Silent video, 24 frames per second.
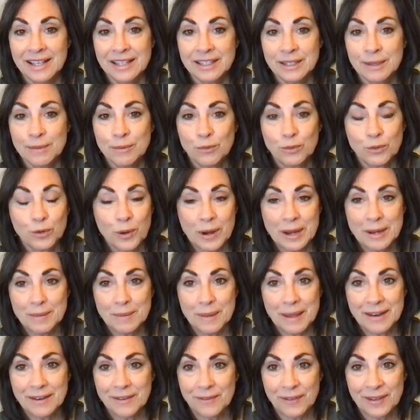some great
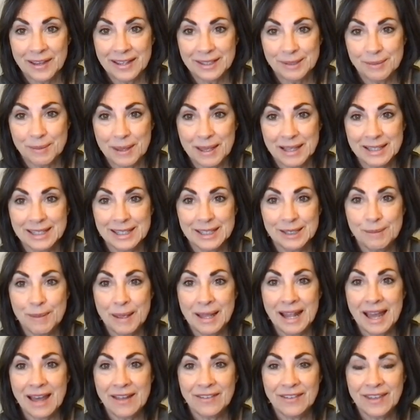benefits because it's
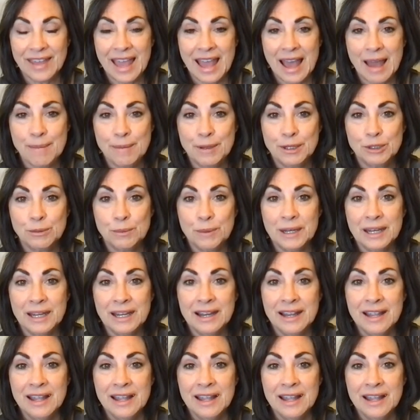made out of cabbage, but